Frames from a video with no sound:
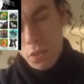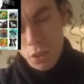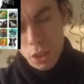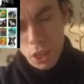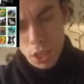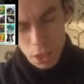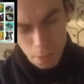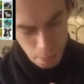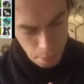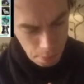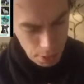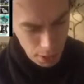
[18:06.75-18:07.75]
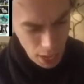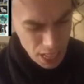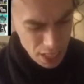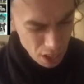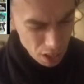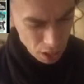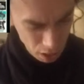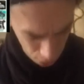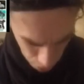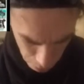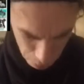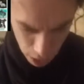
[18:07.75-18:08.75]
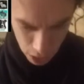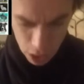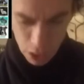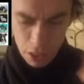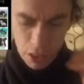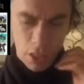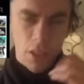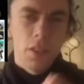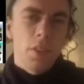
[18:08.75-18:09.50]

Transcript: to extend our compassion